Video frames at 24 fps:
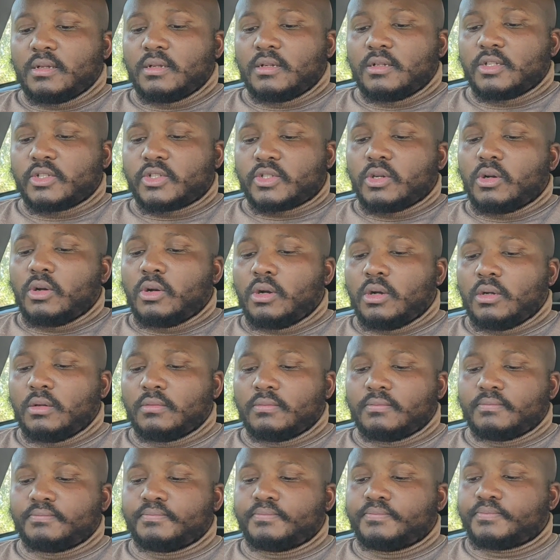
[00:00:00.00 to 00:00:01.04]
So
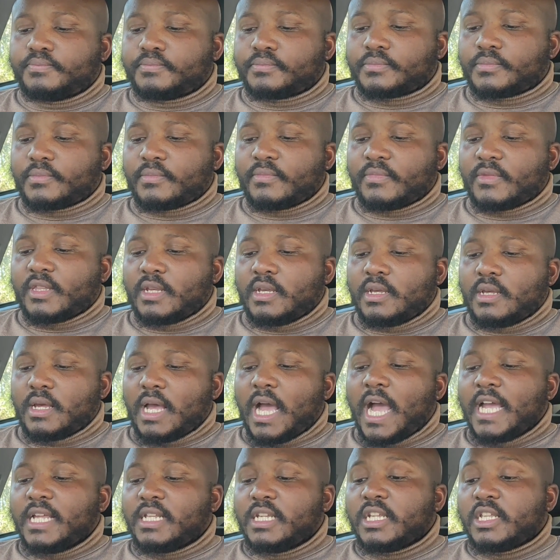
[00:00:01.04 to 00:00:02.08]

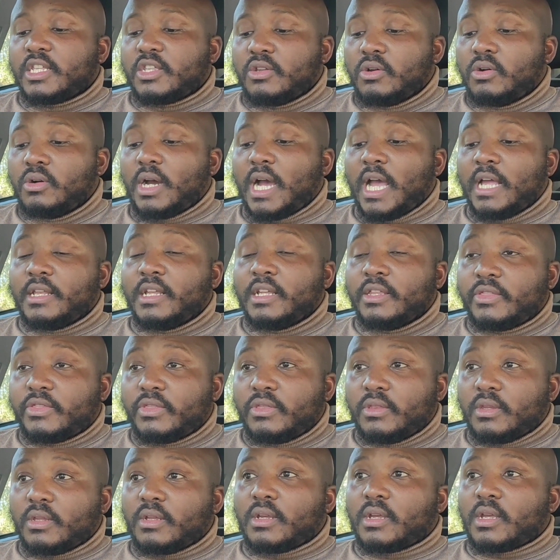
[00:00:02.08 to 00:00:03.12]
I did
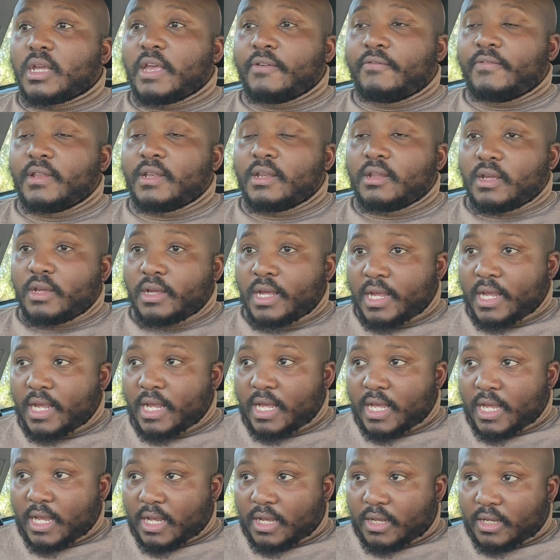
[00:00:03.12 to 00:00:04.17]
even
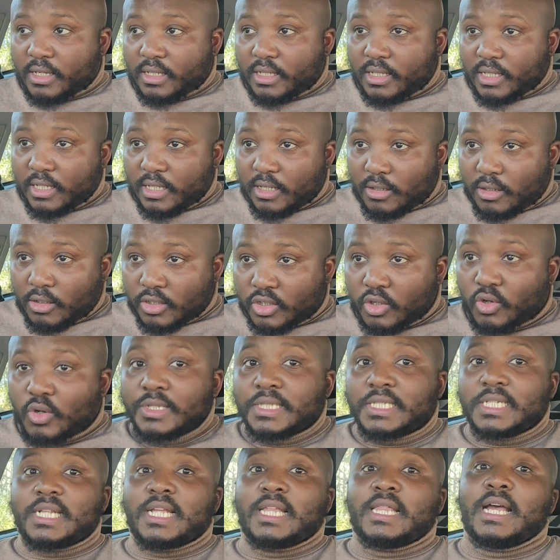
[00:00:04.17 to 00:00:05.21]
also
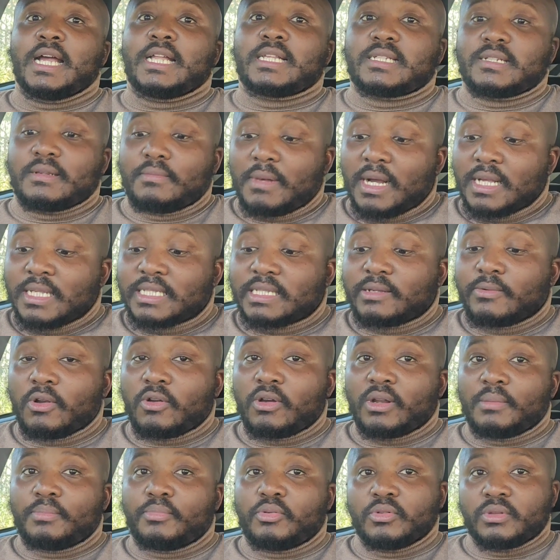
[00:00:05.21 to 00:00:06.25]
consider that Munster were
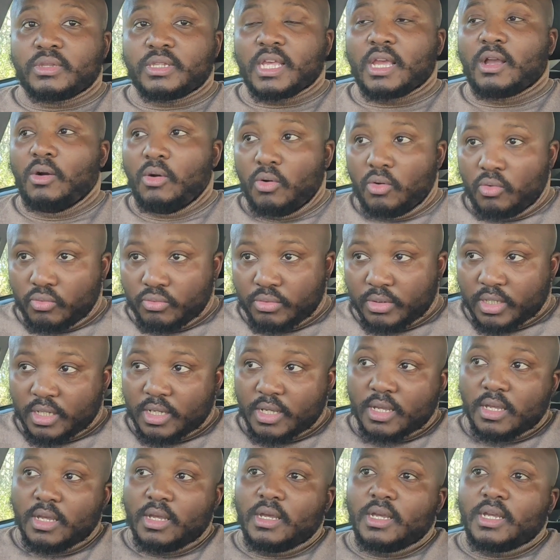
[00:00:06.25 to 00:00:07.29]
gonna put their own
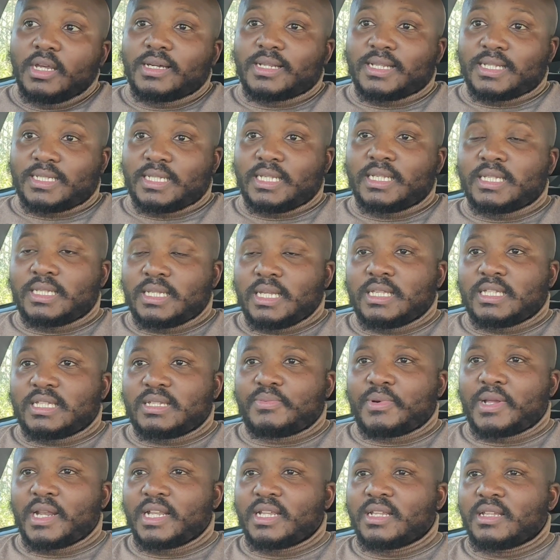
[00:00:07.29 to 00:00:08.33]
resistance,
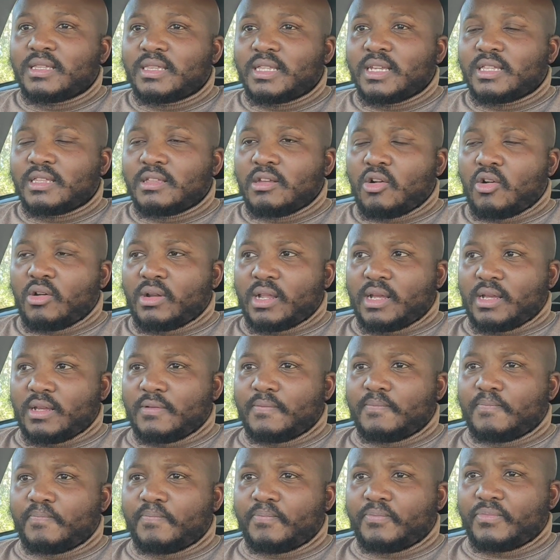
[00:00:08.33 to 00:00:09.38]
but I didn't think they were gonna
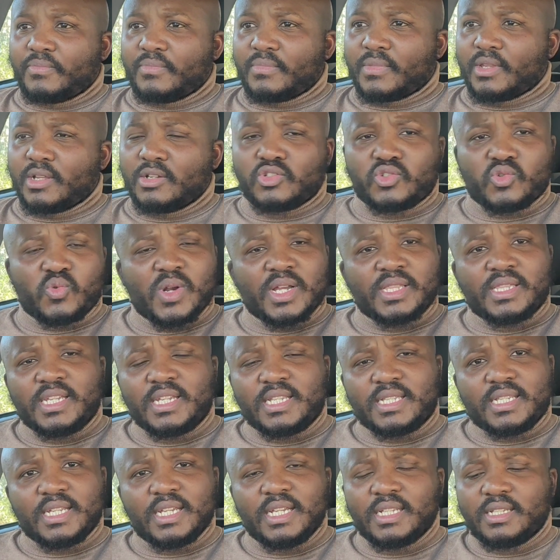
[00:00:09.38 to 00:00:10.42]
do what
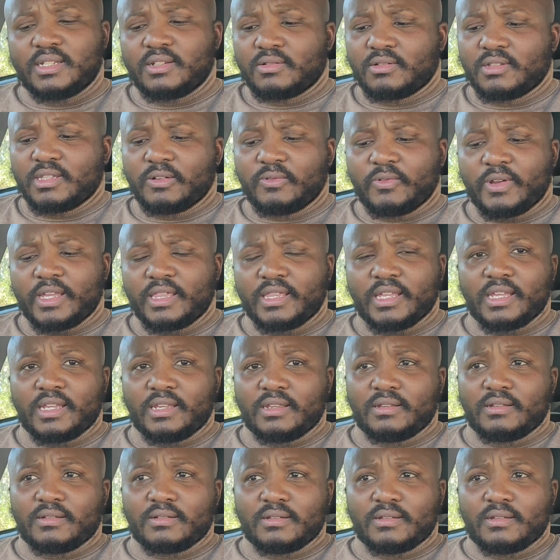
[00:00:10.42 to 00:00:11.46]
they did. The way
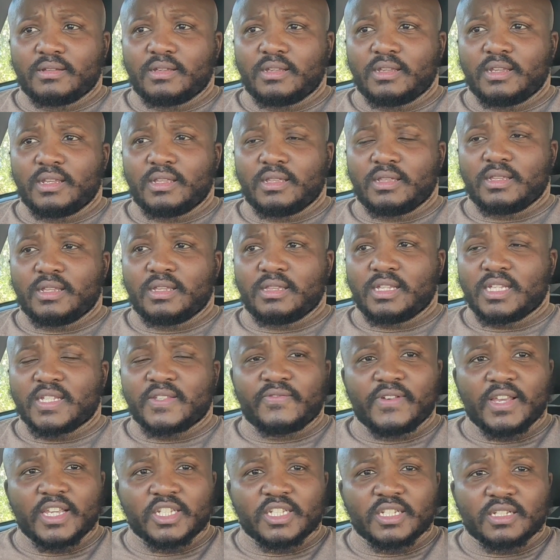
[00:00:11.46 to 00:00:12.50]
they in this
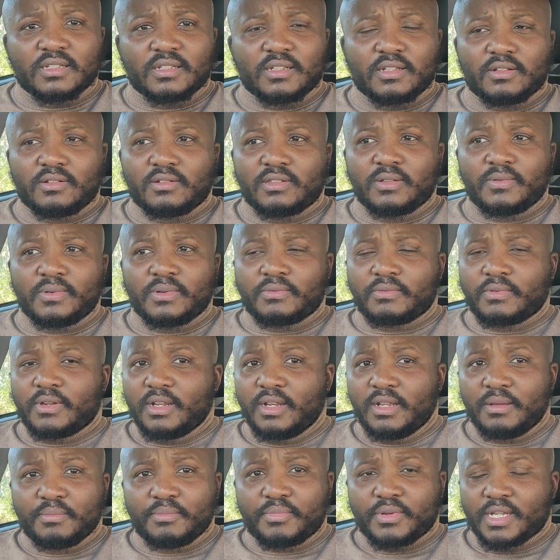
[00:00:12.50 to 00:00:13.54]
fashion. They were
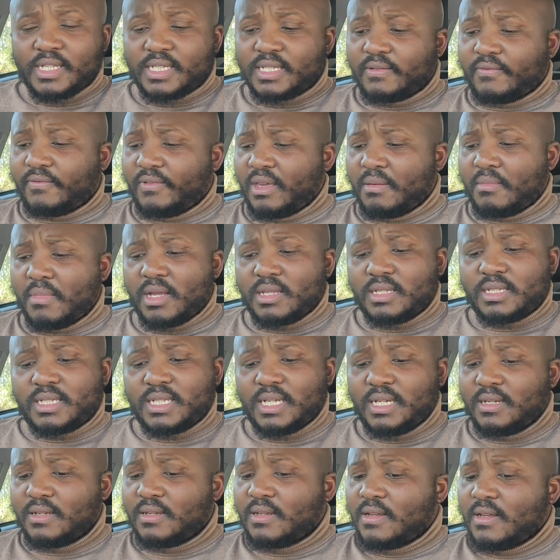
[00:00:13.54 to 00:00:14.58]
really impressive here, Munster.